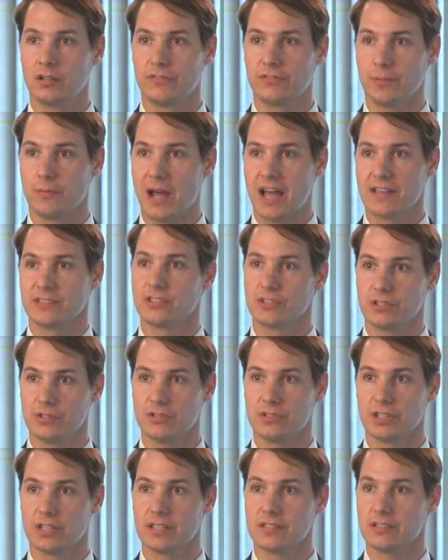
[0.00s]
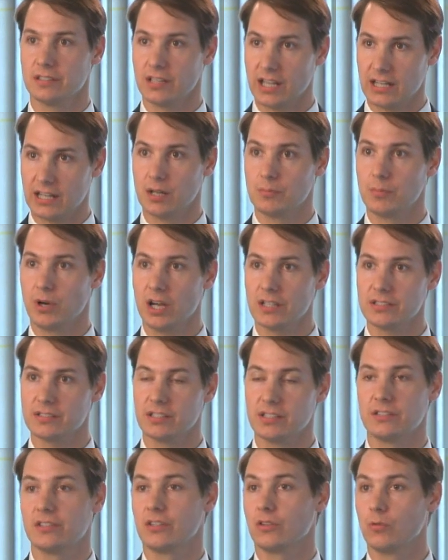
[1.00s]
for Massachusetts and in
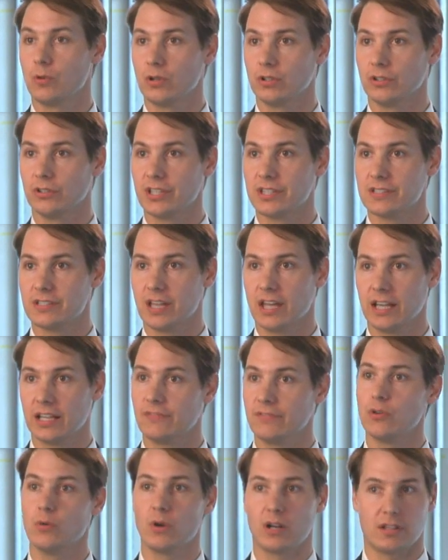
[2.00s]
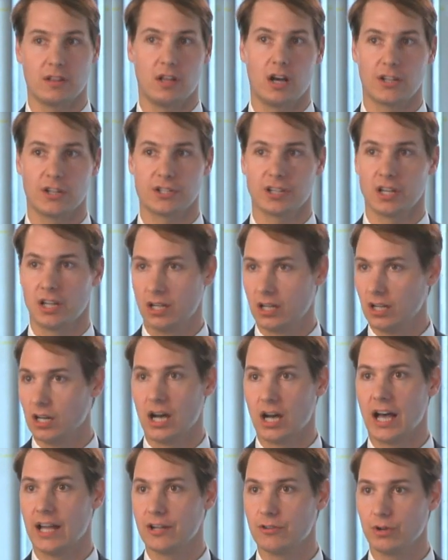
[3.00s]
Boston to the world and saying, if you want to launch
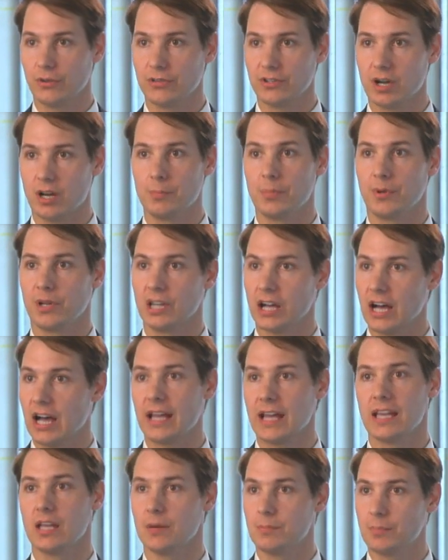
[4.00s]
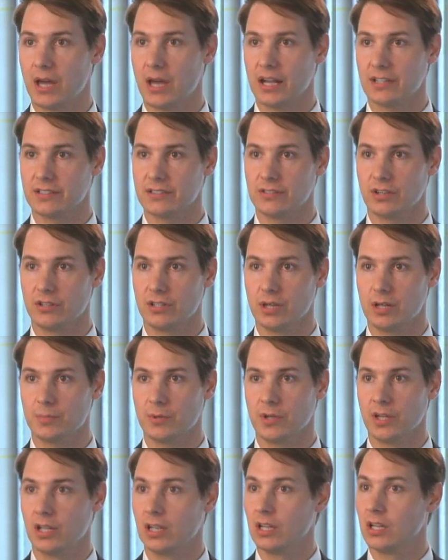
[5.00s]
a high growth company, a high impact
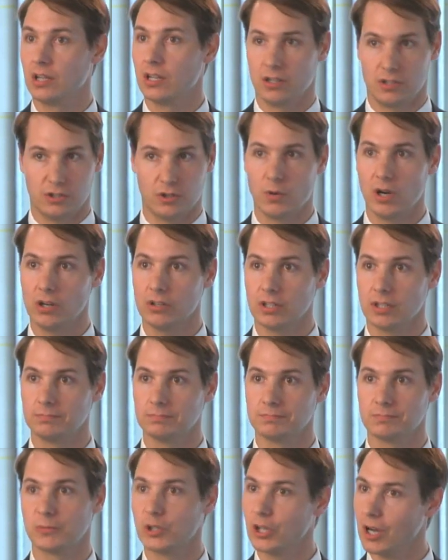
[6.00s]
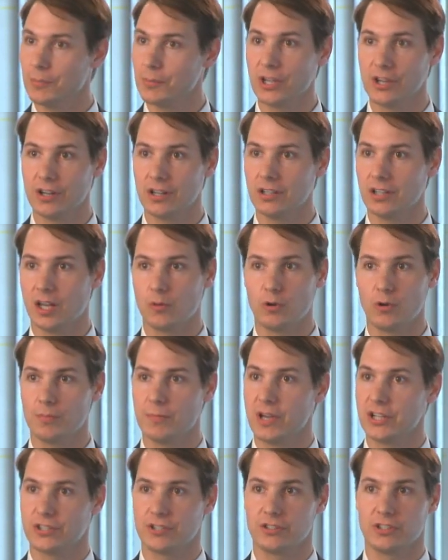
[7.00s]
startup, you're welcome. Come here and we'll
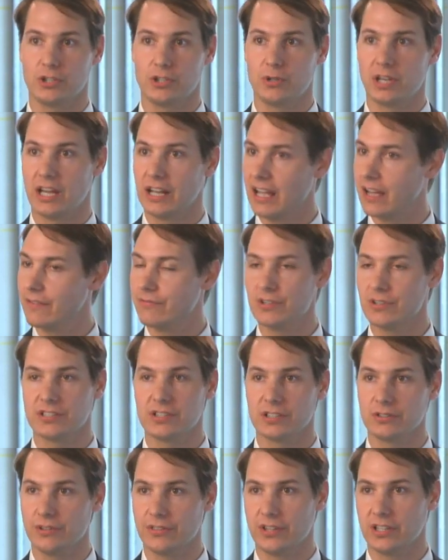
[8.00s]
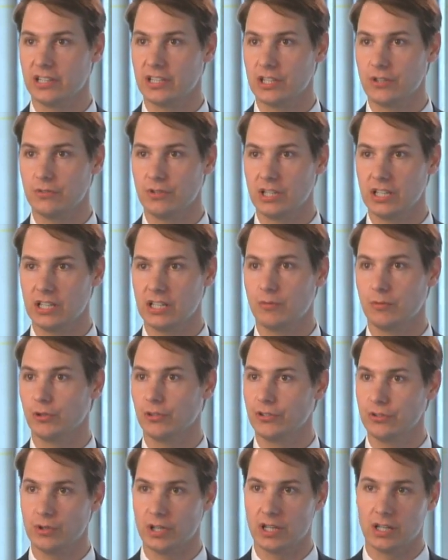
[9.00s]
make sure that you get every single thing that you need and we'll
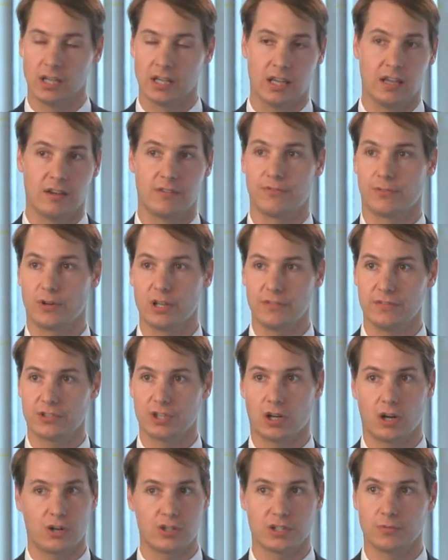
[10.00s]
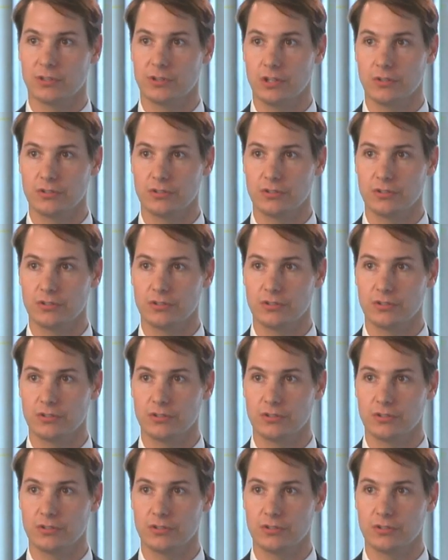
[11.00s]
do it free of charge and with